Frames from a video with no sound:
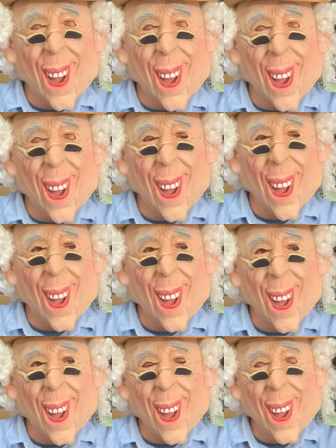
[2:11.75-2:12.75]
to
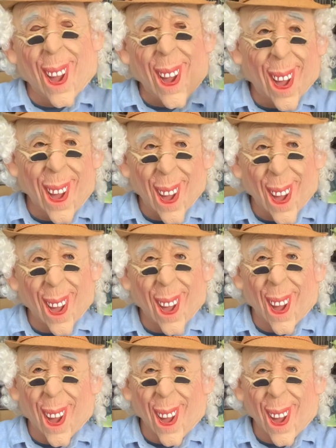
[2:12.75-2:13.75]
the east coast
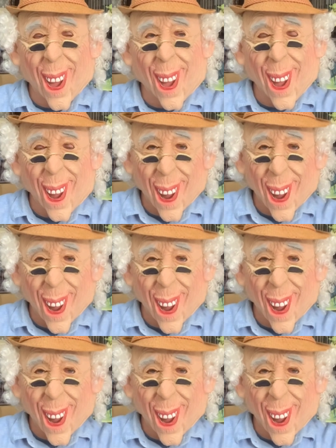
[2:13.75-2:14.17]
to Washington